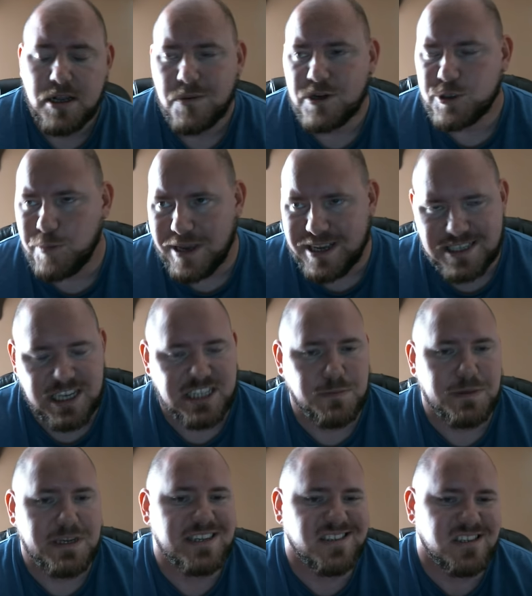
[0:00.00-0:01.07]
which makes sense
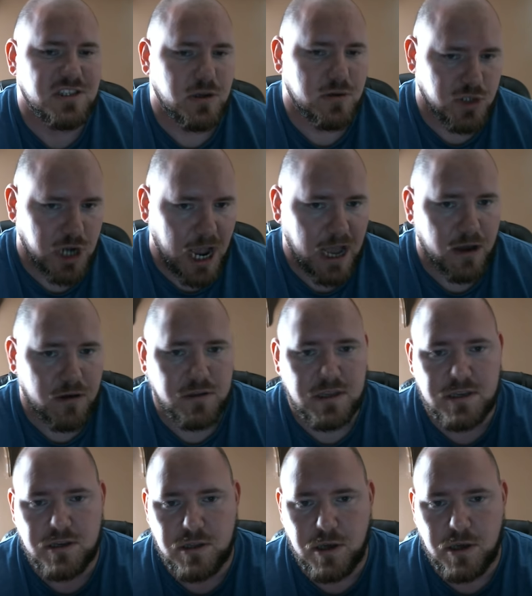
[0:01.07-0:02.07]
because it's her child,